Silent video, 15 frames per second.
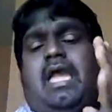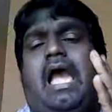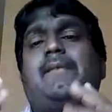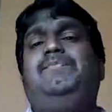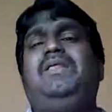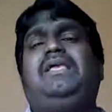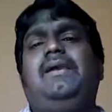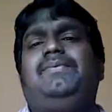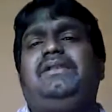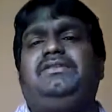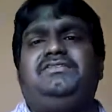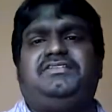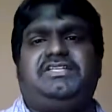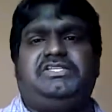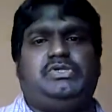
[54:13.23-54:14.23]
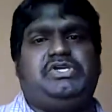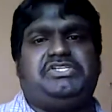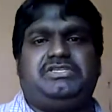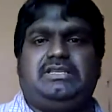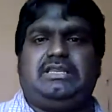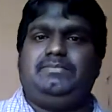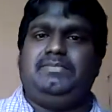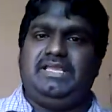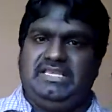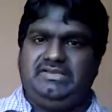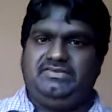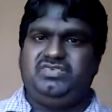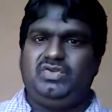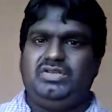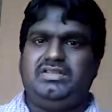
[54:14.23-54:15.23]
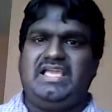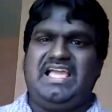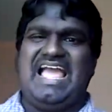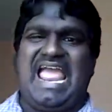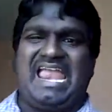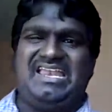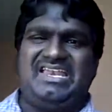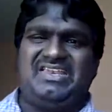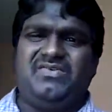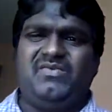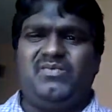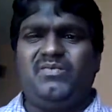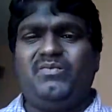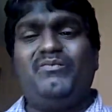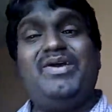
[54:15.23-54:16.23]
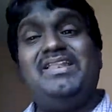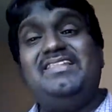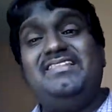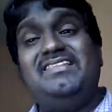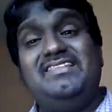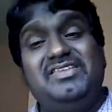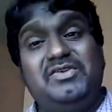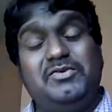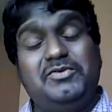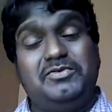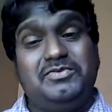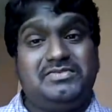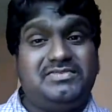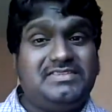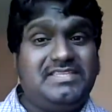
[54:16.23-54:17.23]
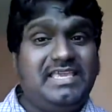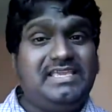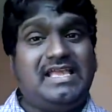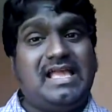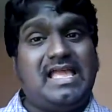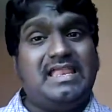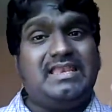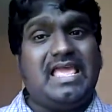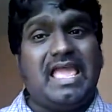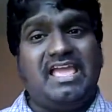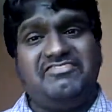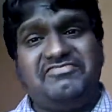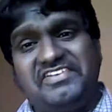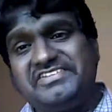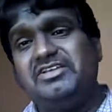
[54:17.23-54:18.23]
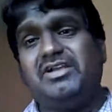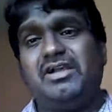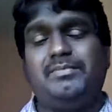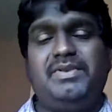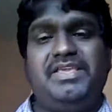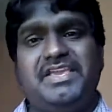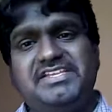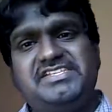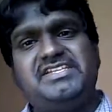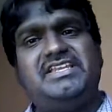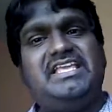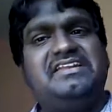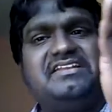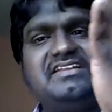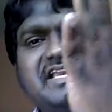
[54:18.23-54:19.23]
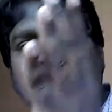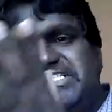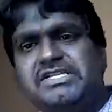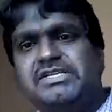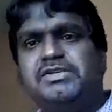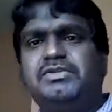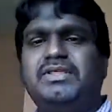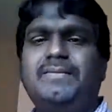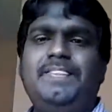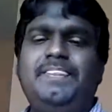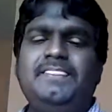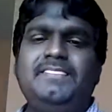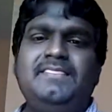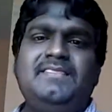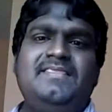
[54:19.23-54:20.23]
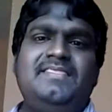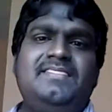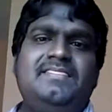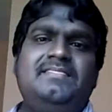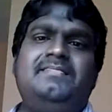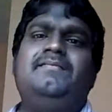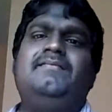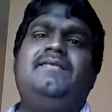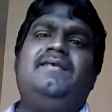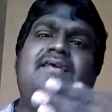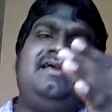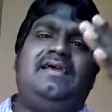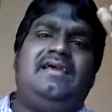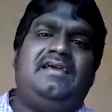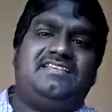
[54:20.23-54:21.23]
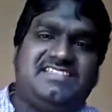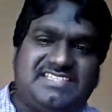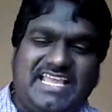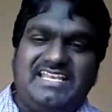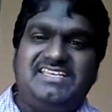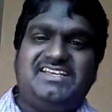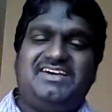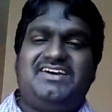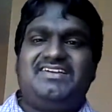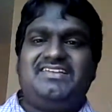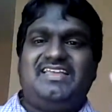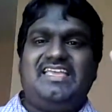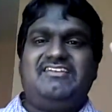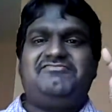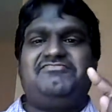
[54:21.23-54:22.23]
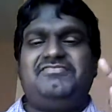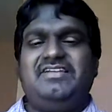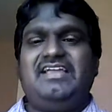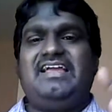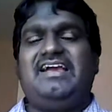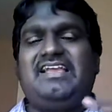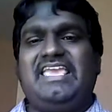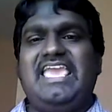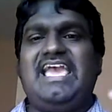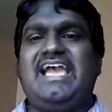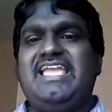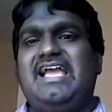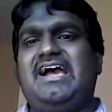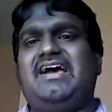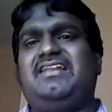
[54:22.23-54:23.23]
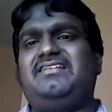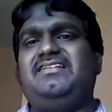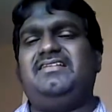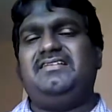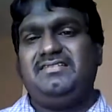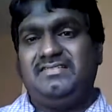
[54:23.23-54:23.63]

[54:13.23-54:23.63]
applicable to the situation and meaningful. And when you think an effective communication in relation to the sender, KIRLC,